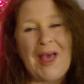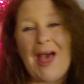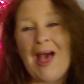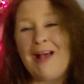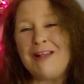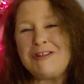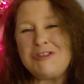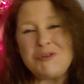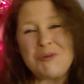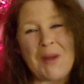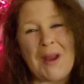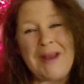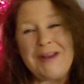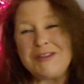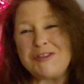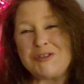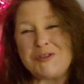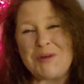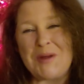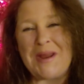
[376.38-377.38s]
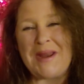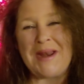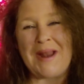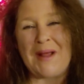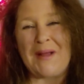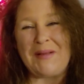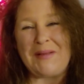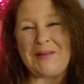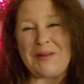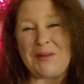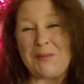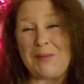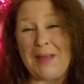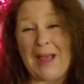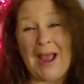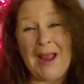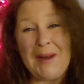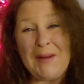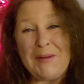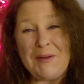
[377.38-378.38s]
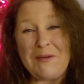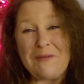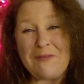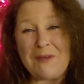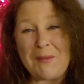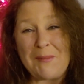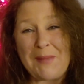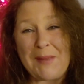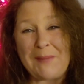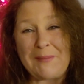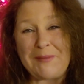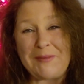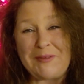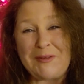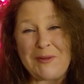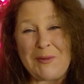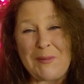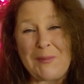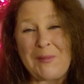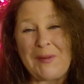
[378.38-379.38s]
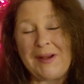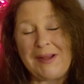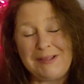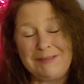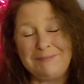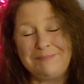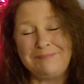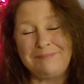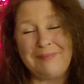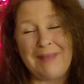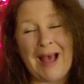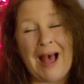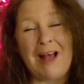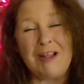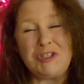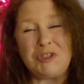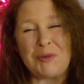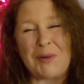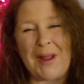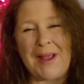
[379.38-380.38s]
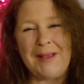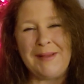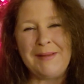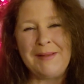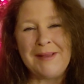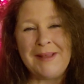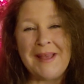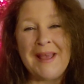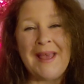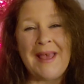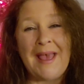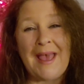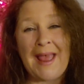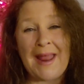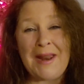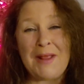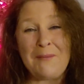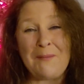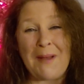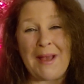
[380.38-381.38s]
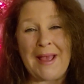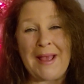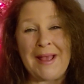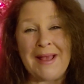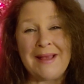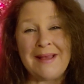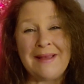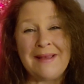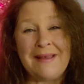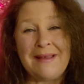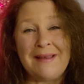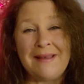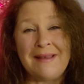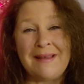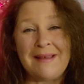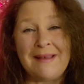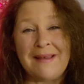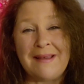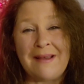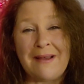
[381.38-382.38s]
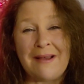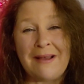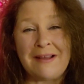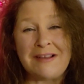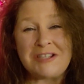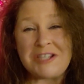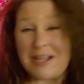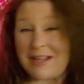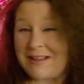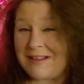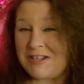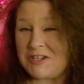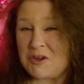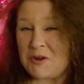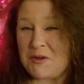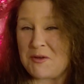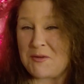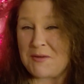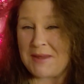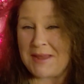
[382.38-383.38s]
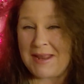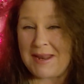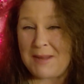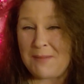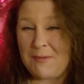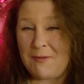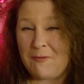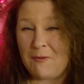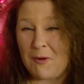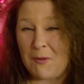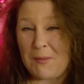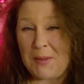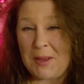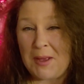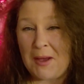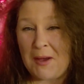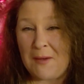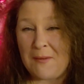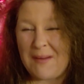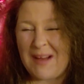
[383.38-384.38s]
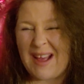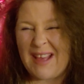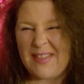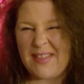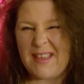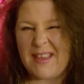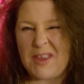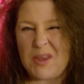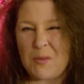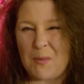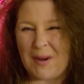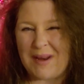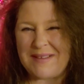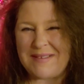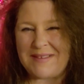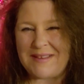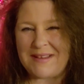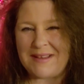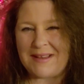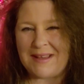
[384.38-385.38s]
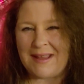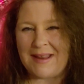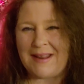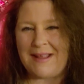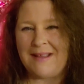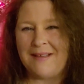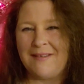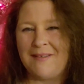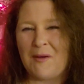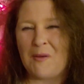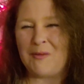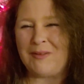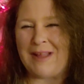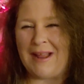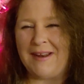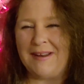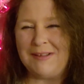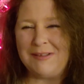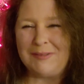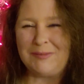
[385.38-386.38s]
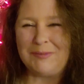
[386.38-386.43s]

I'll try to straighten out a little bit. I don't know if I'll be able to, but I'll try. Anyway, shall I show you a kitty before we go? I think you want to see a kitty. Hold on.